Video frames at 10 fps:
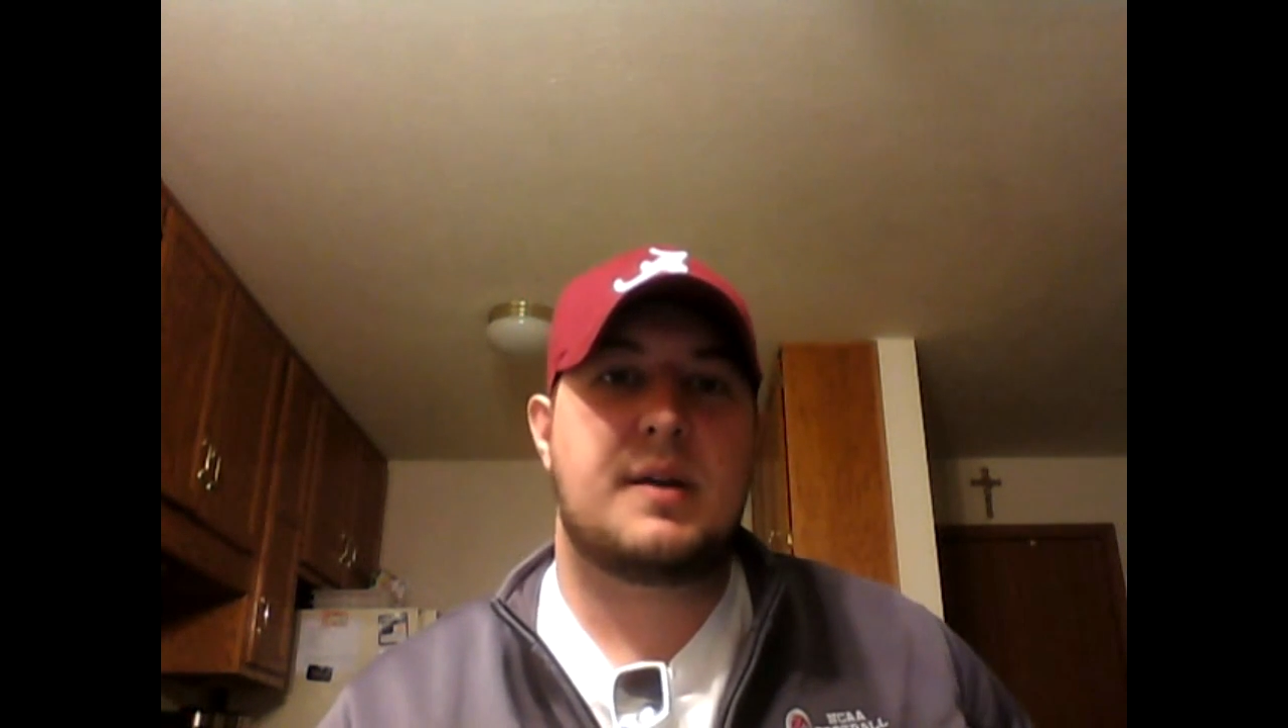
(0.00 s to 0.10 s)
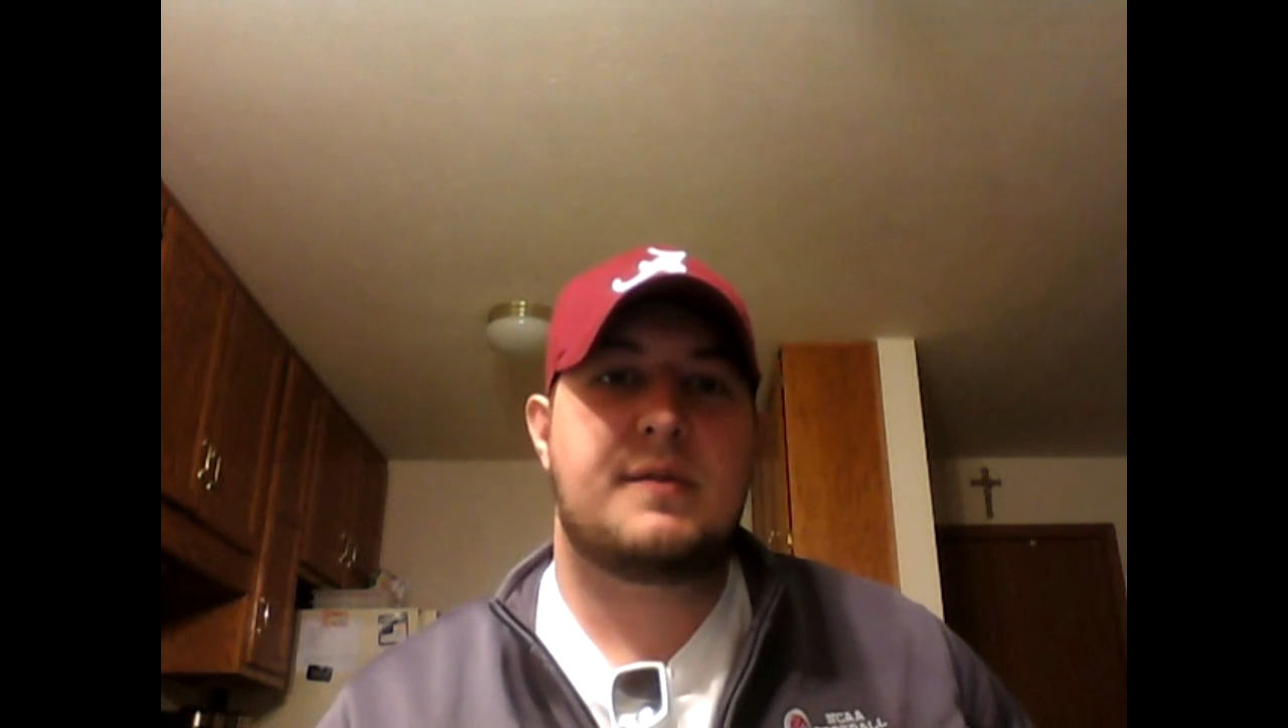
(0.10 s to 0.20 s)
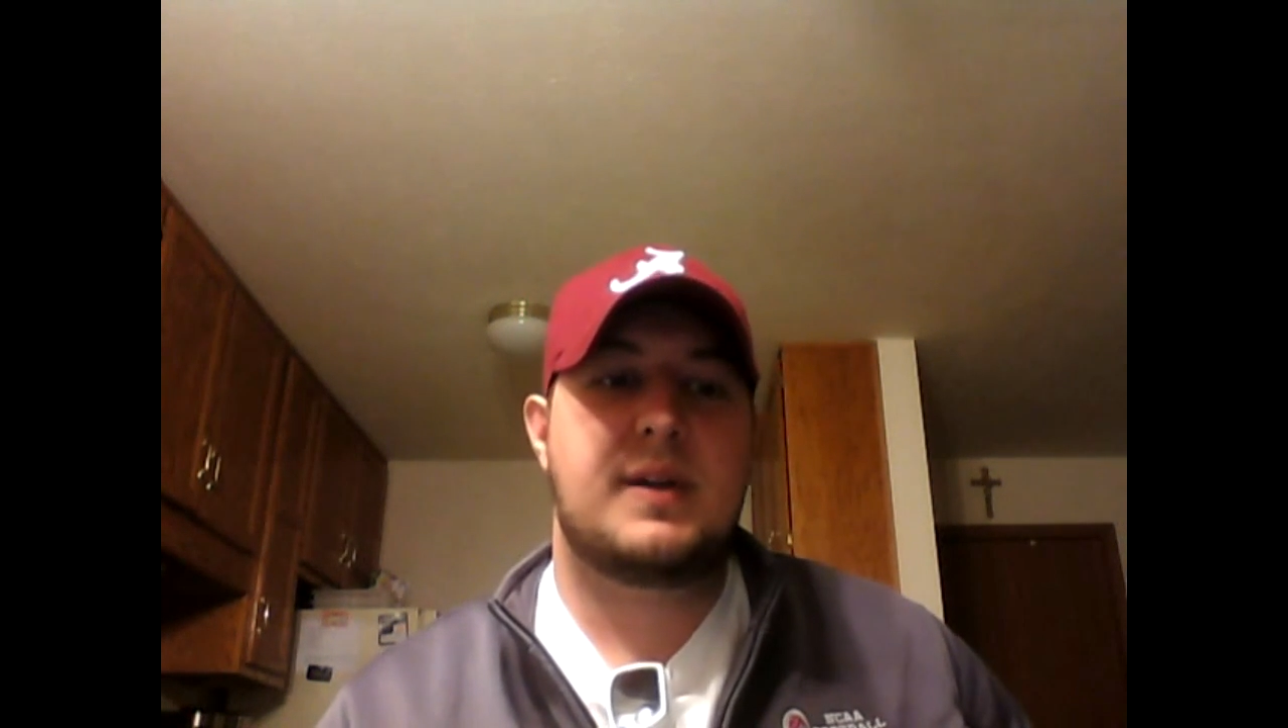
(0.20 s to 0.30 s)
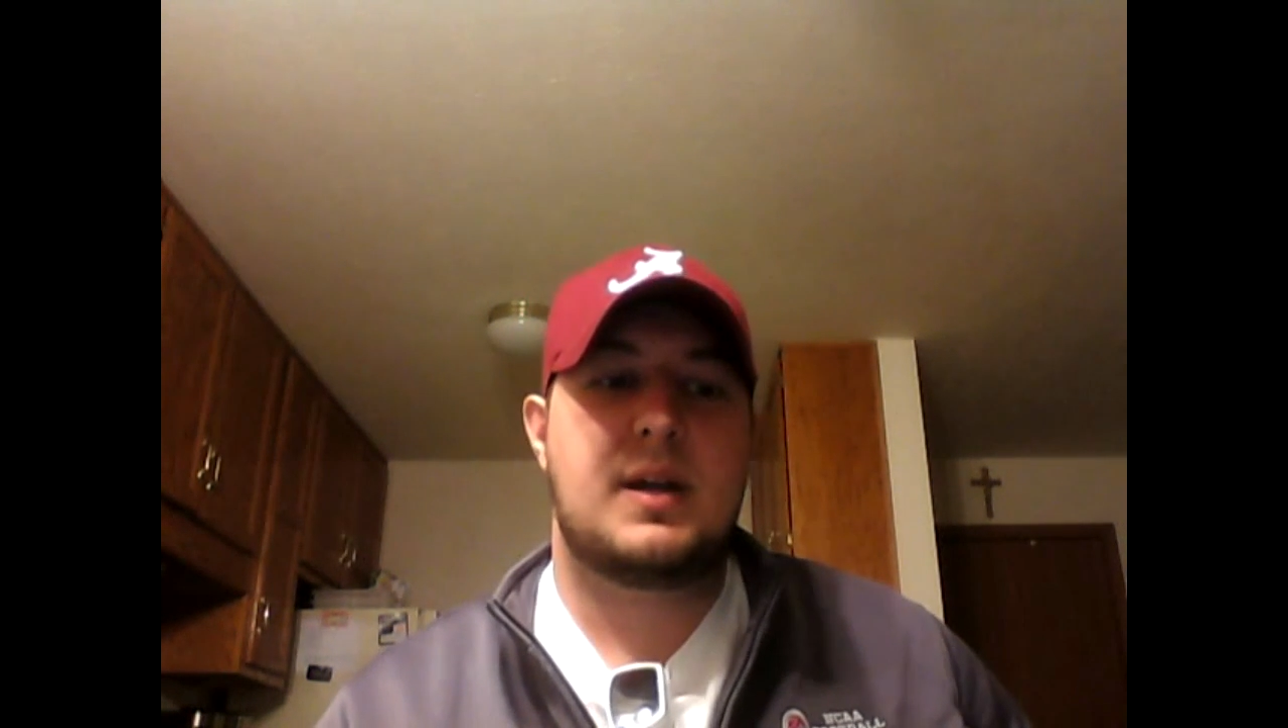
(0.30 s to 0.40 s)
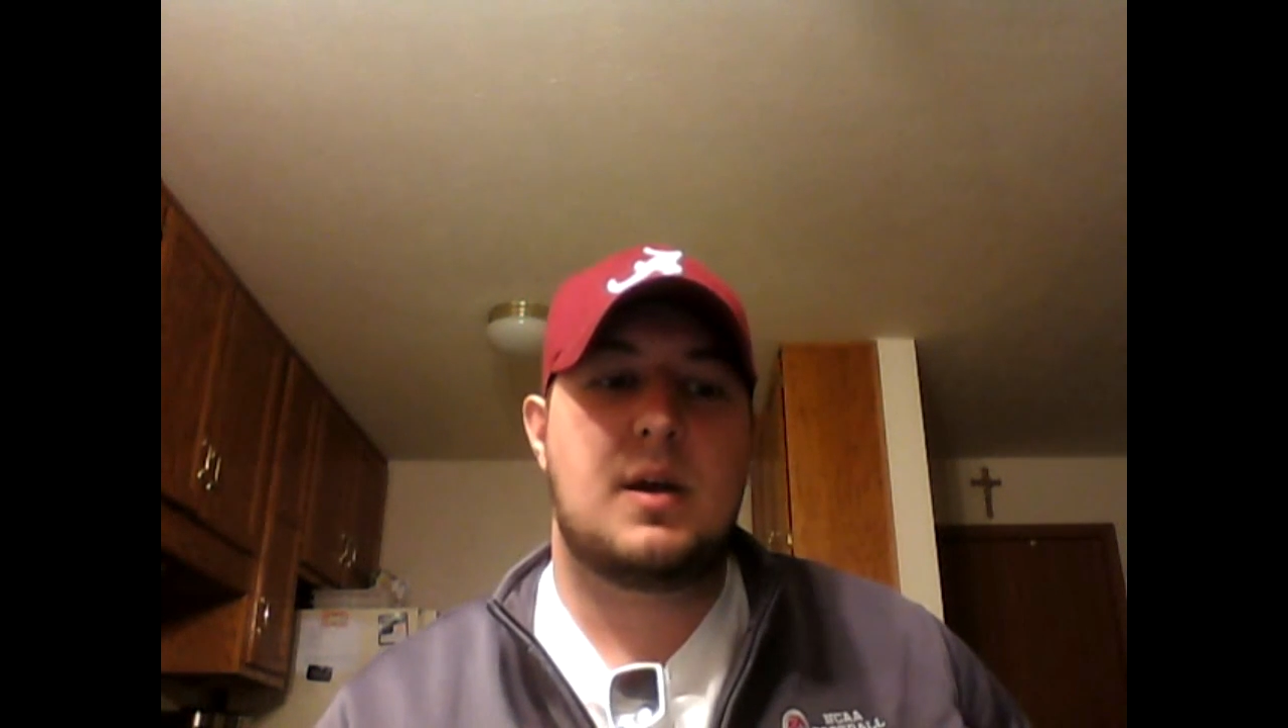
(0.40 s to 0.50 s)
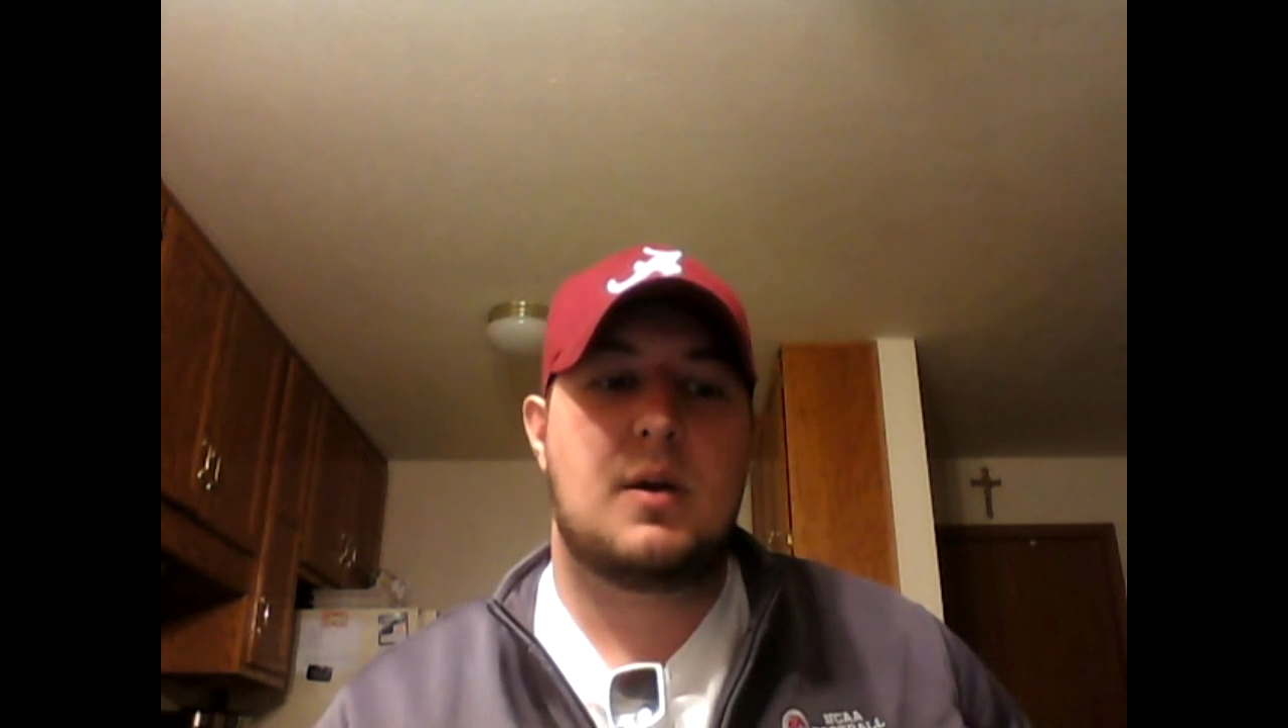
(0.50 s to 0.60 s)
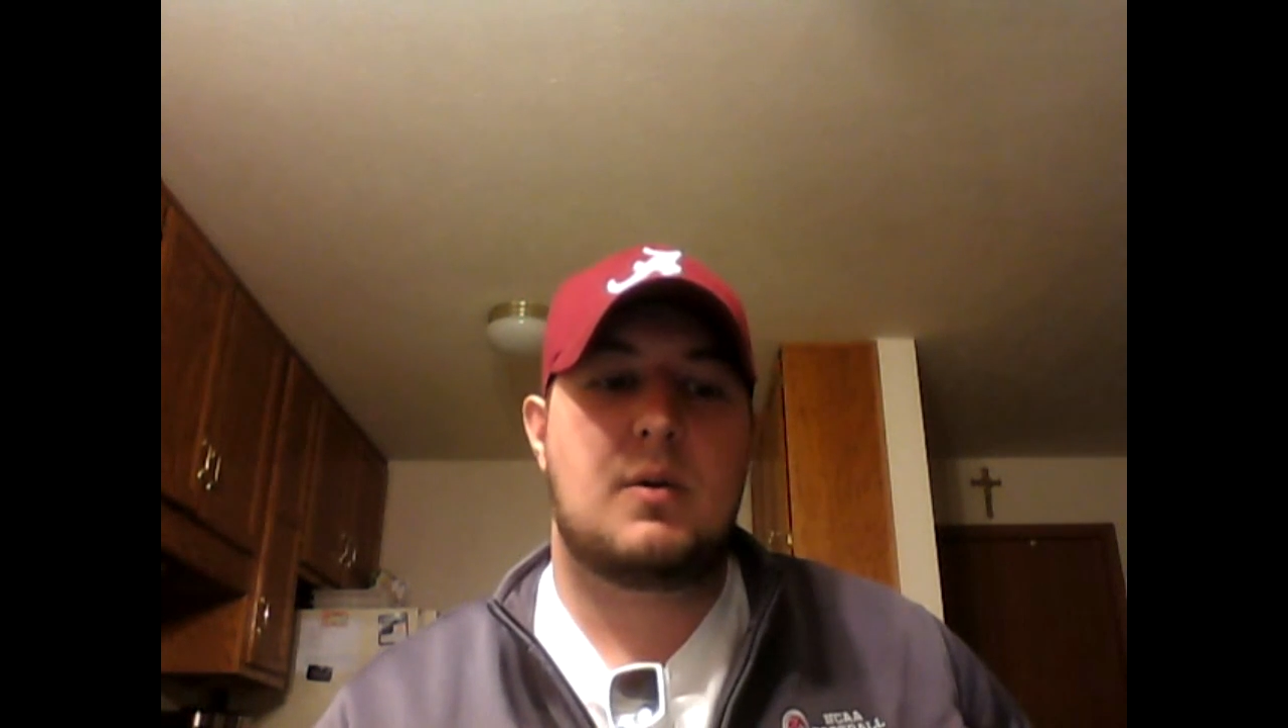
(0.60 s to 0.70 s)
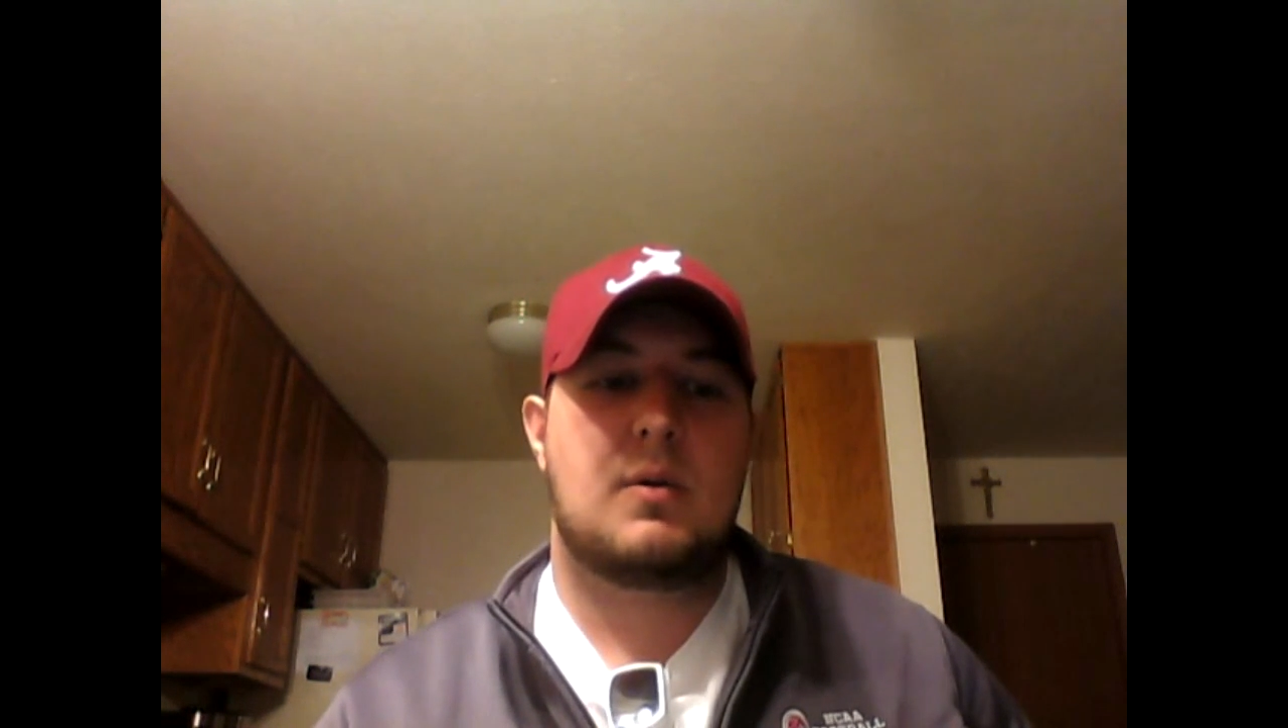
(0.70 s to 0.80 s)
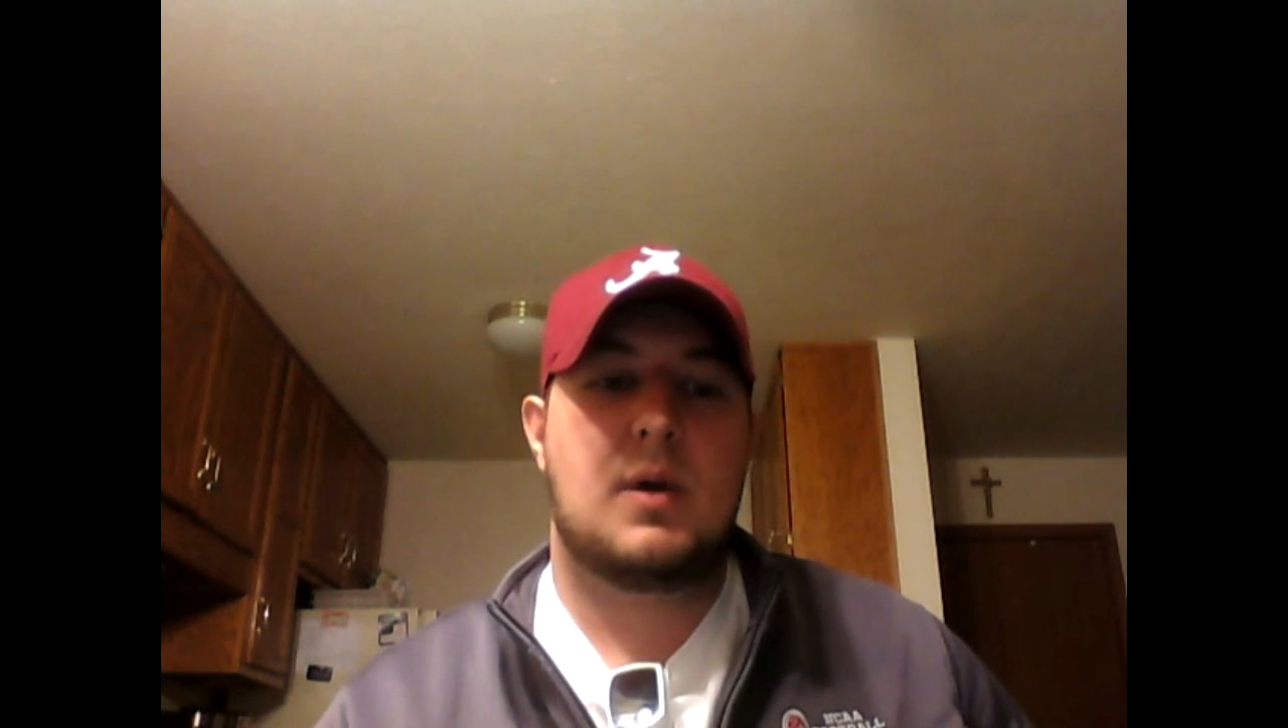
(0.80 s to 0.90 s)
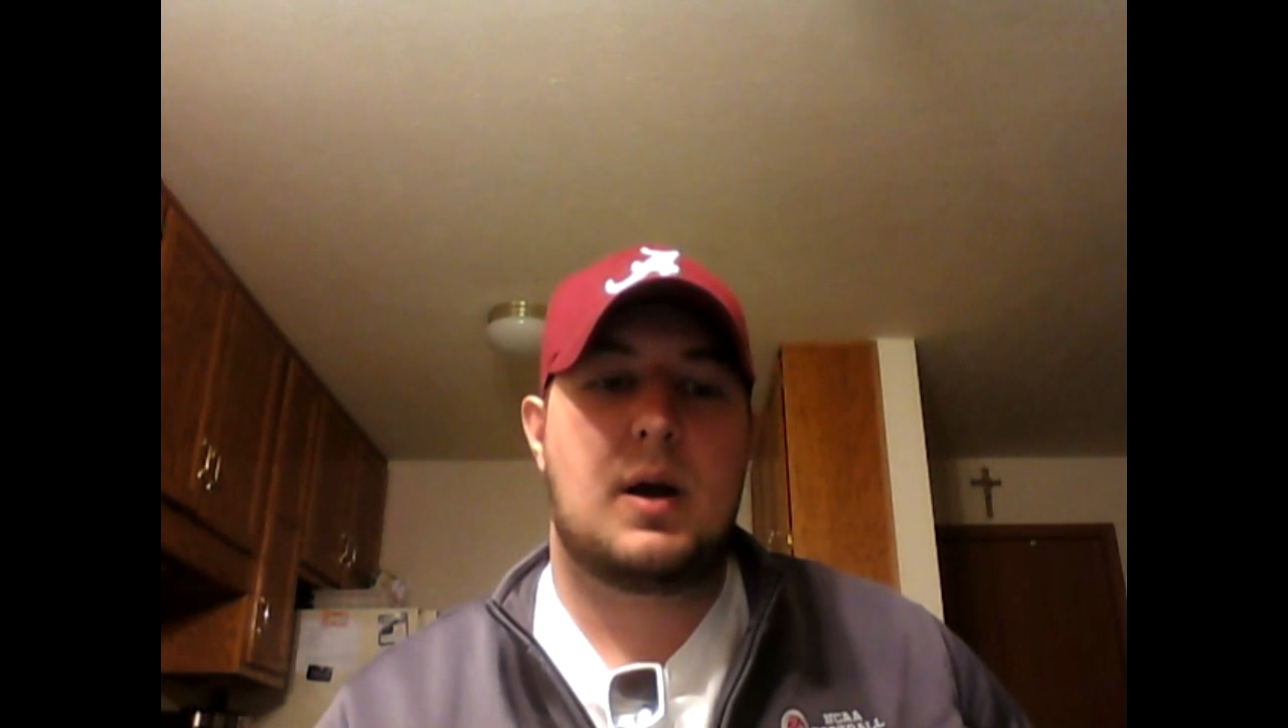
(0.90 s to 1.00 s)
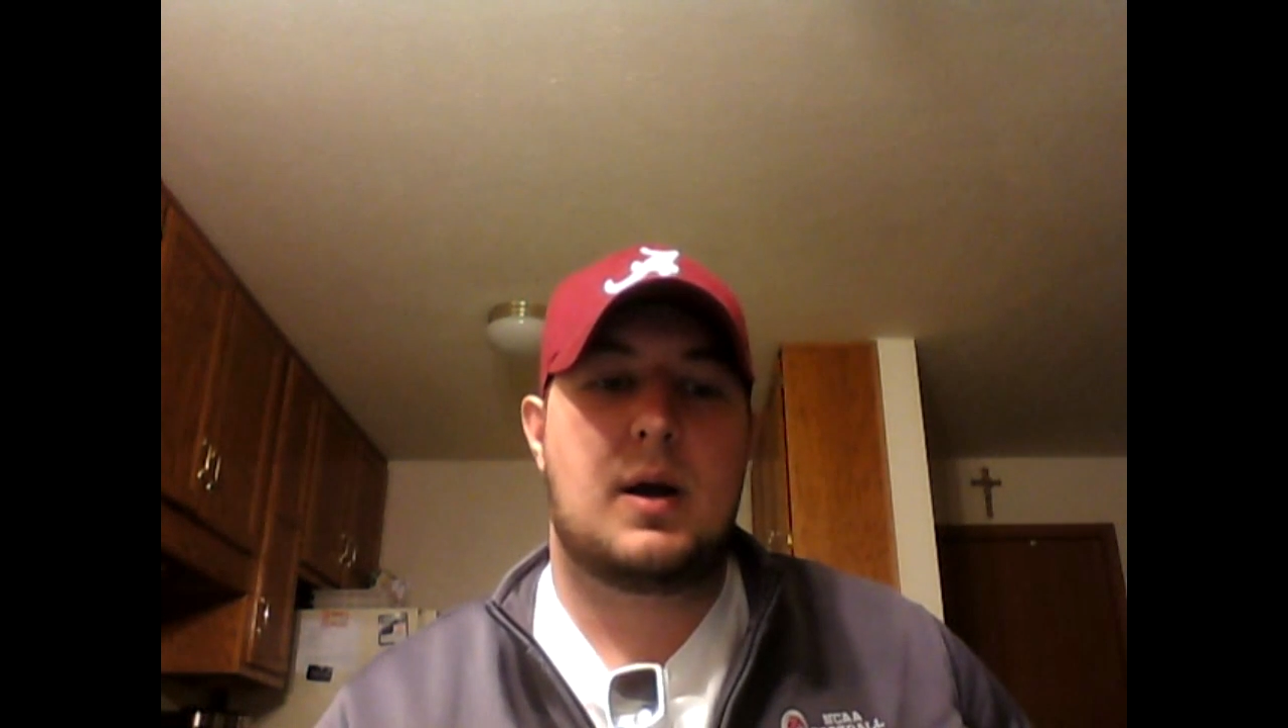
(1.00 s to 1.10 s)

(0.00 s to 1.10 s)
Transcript: a video,